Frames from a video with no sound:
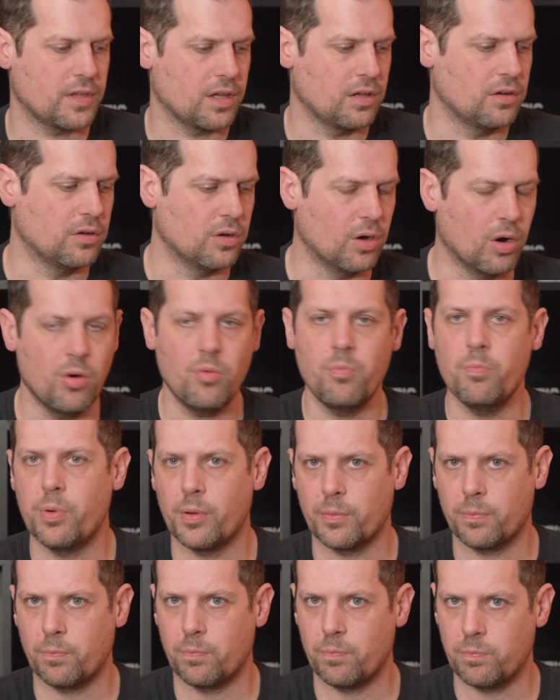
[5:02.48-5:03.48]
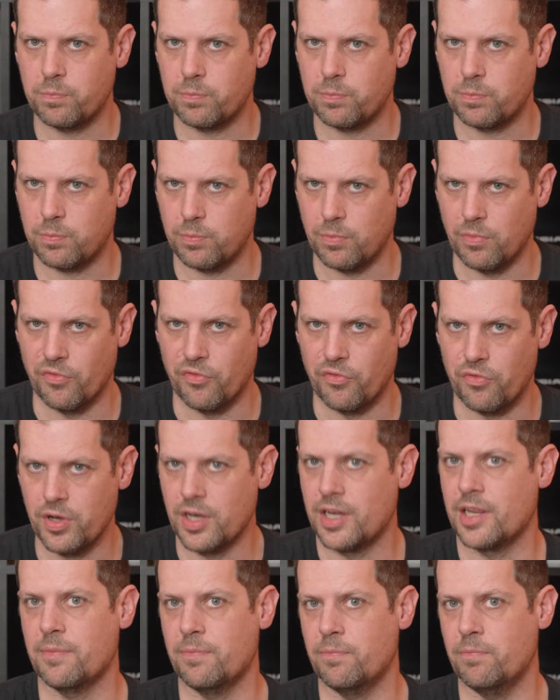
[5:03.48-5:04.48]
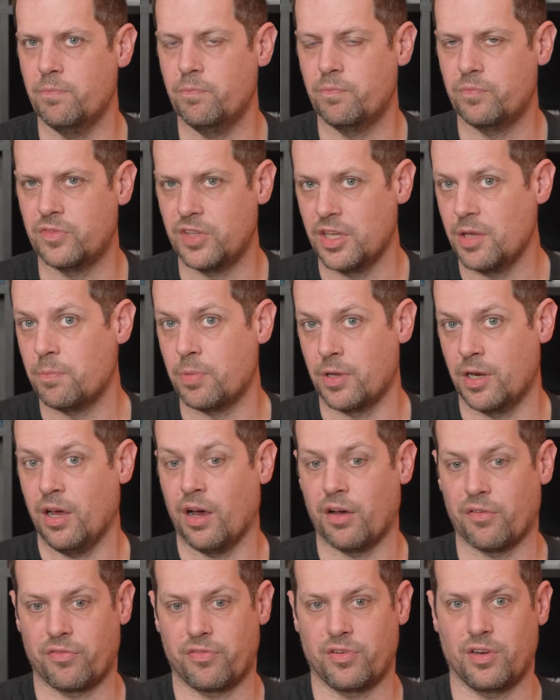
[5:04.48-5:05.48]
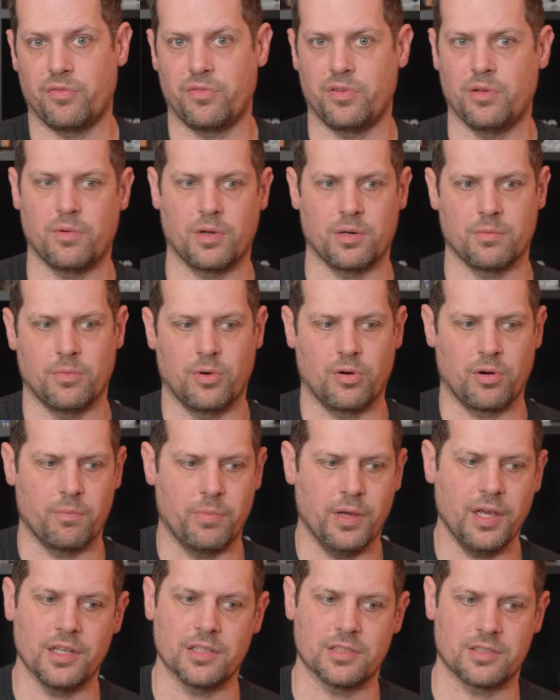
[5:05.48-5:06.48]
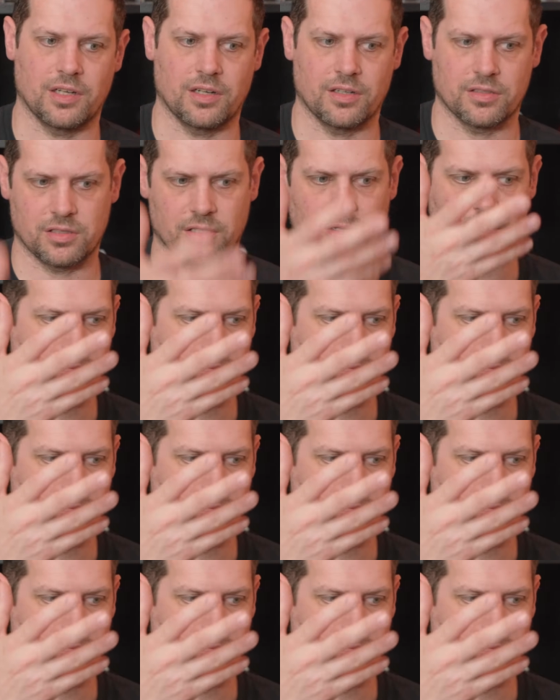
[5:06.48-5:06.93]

No, but really deep enough. And if you want more bass, there's a